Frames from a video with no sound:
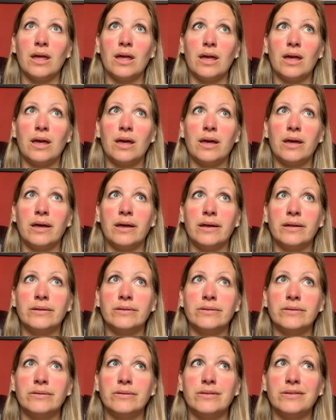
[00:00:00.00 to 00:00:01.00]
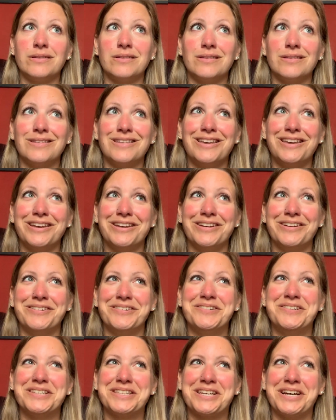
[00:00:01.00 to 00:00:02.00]
And
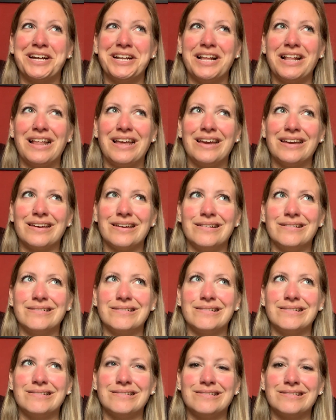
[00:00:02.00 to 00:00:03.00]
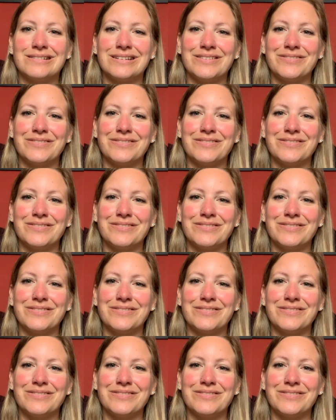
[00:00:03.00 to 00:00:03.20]
it was kind of like, oh God,